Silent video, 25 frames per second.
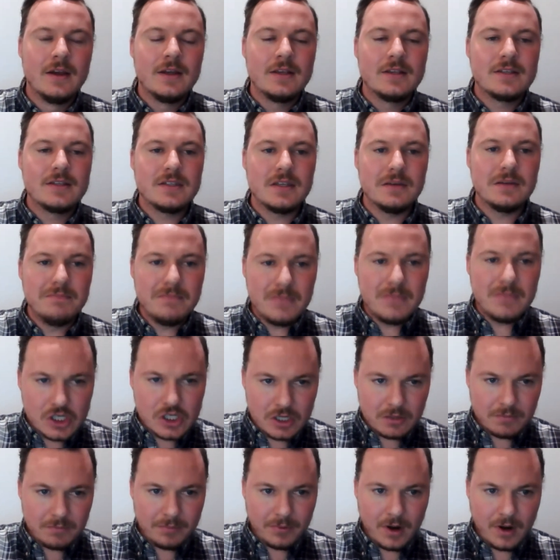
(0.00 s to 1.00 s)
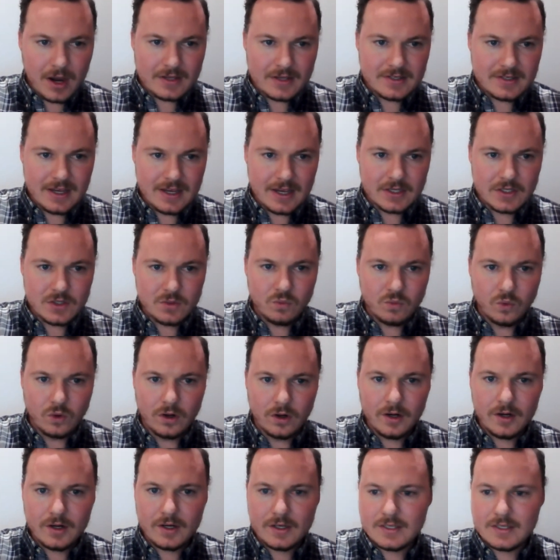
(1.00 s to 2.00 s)
submission process
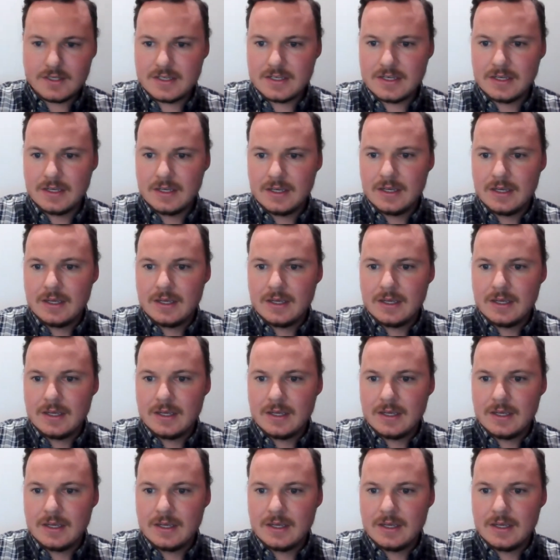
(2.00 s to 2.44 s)
works.